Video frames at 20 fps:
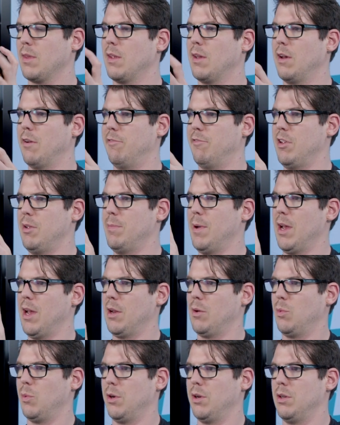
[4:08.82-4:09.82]

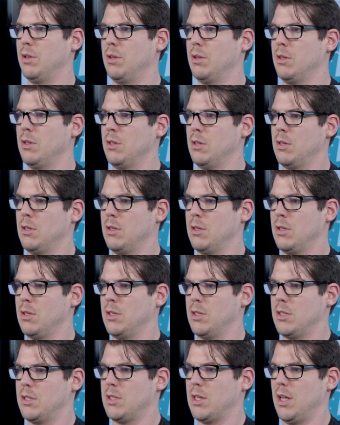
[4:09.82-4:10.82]
V-band would
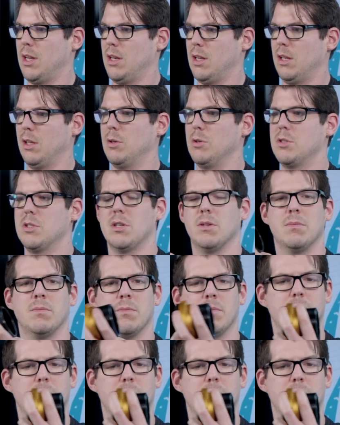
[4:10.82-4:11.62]
tighten and loosen.